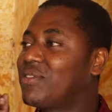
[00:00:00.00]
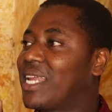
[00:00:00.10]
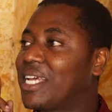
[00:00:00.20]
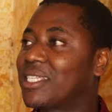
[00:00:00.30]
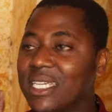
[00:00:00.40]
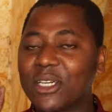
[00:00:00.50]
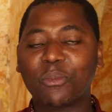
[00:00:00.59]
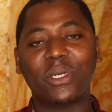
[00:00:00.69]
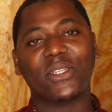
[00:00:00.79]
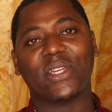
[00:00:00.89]
even a single
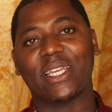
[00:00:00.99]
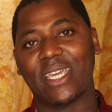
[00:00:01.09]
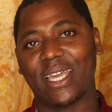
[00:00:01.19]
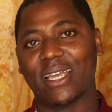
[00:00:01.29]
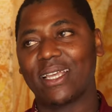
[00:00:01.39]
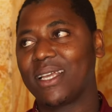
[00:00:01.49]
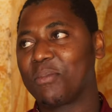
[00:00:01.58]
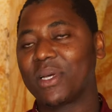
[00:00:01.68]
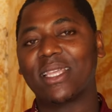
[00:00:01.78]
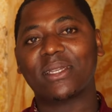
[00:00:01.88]
prisoner in here. Wow. But